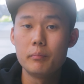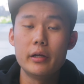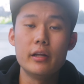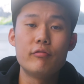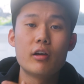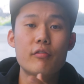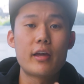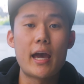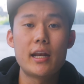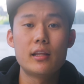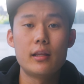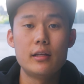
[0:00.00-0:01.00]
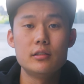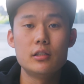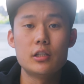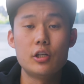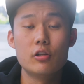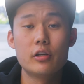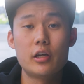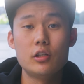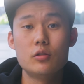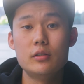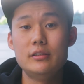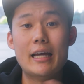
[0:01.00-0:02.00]
but if you have Canon lenses and you're looking
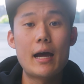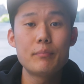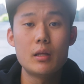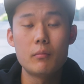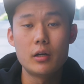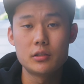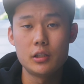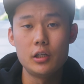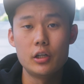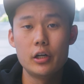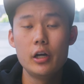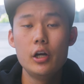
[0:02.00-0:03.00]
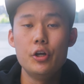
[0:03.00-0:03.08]
to adapt them onto here,